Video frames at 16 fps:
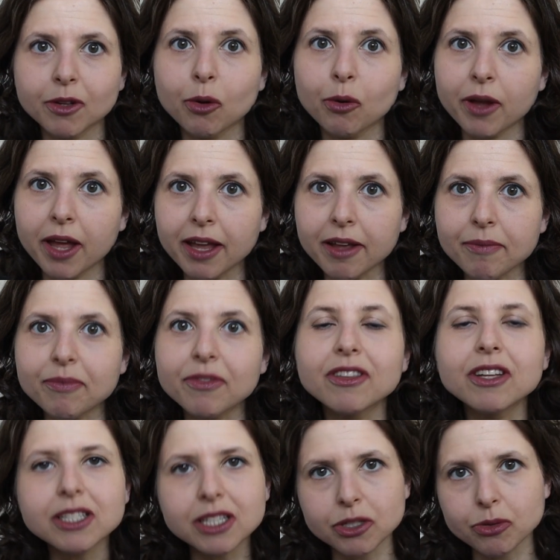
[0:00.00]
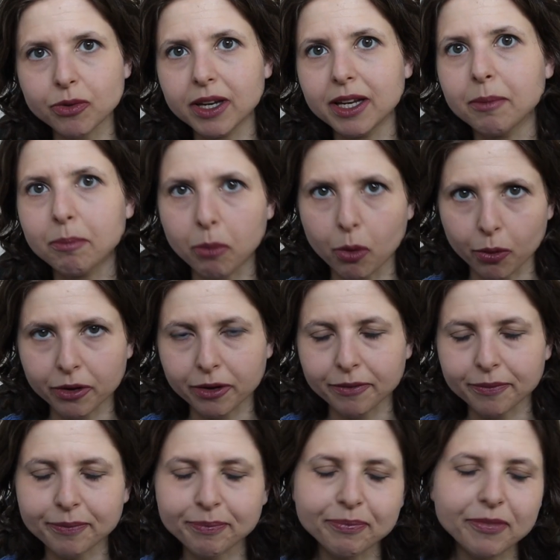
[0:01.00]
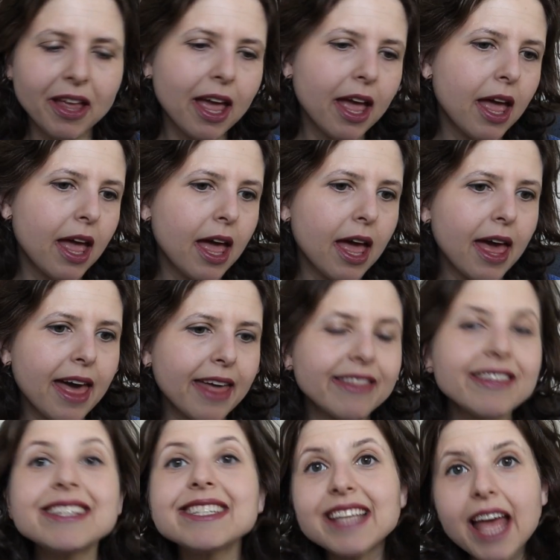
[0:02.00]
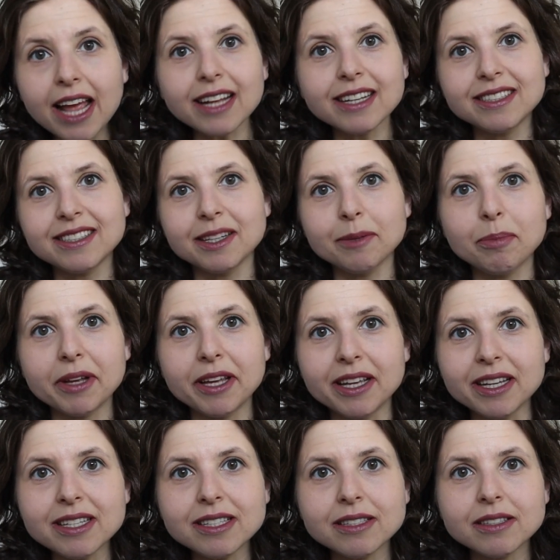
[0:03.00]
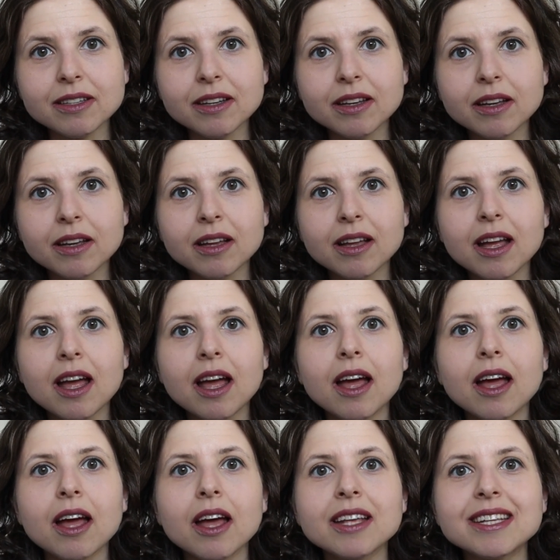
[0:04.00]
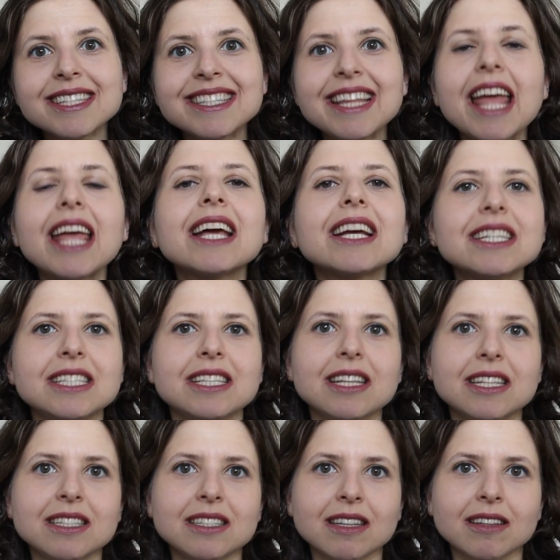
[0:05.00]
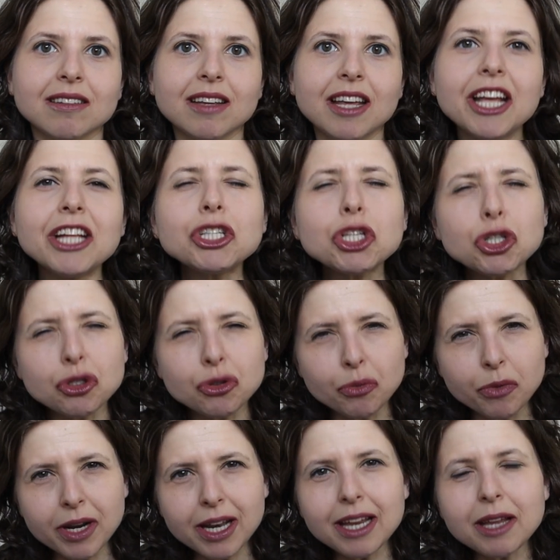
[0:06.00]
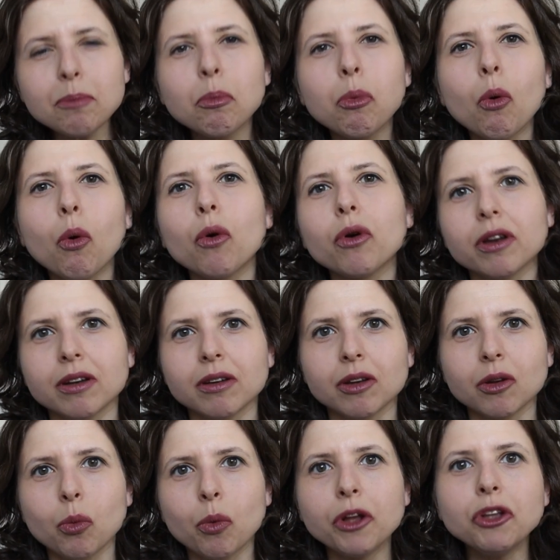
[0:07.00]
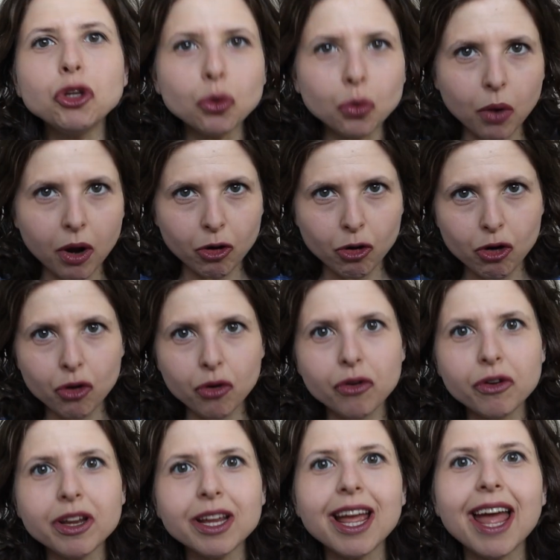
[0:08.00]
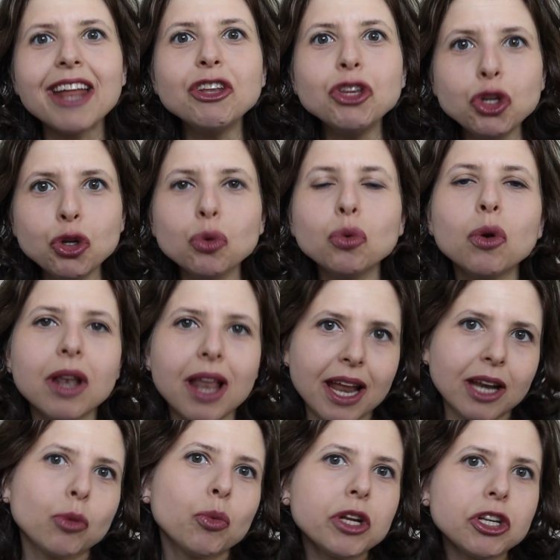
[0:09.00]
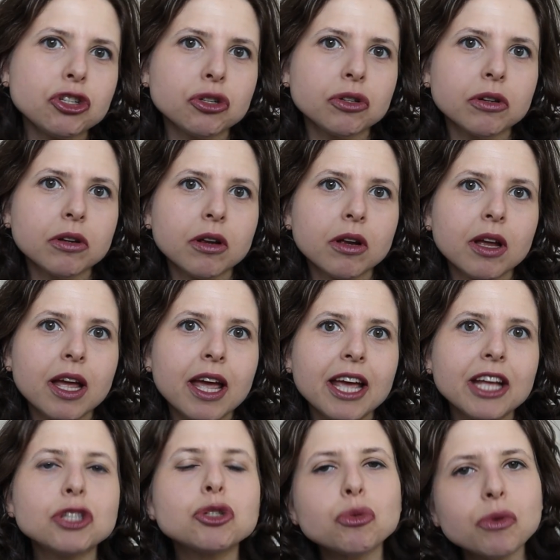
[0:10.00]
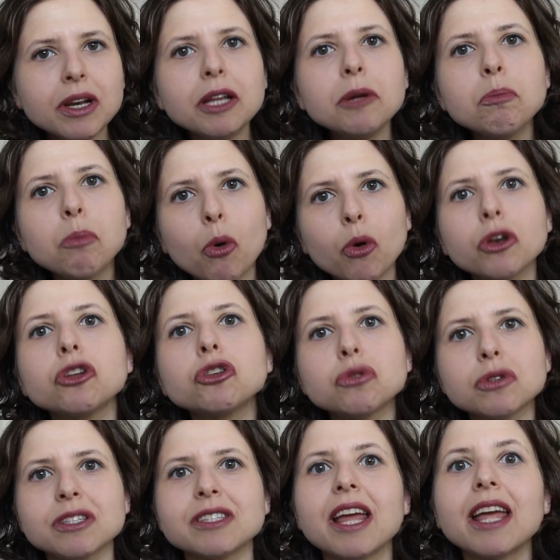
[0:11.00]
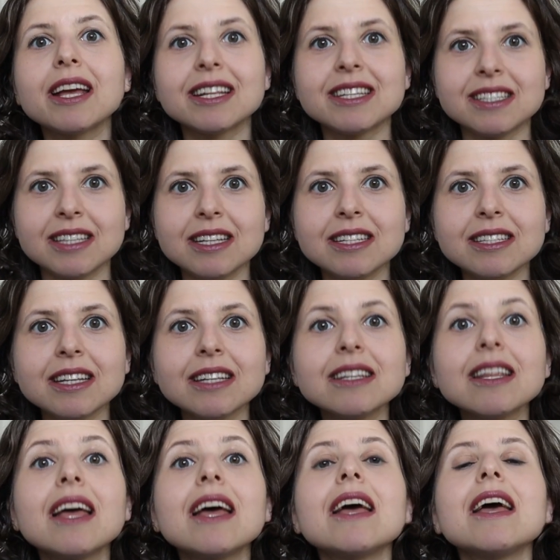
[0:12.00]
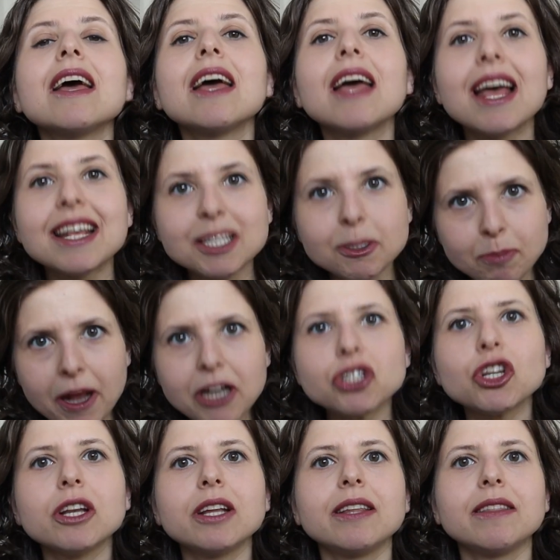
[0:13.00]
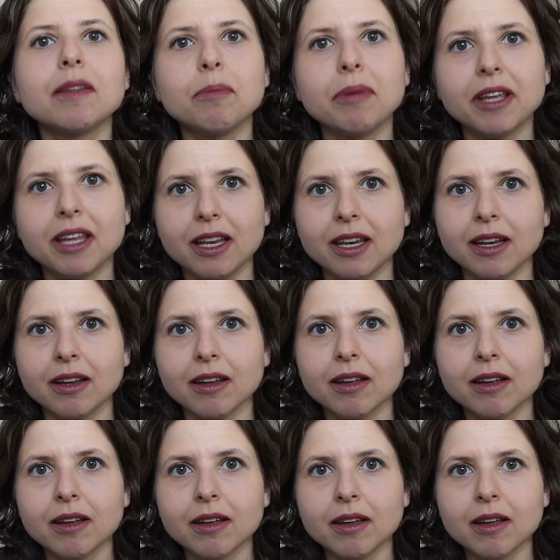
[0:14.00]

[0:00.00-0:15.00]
Okay? This is really important. The second tip is stay consistent. It's really important when you are learning a new language, it's really important to stay consistent, especially in the beginning.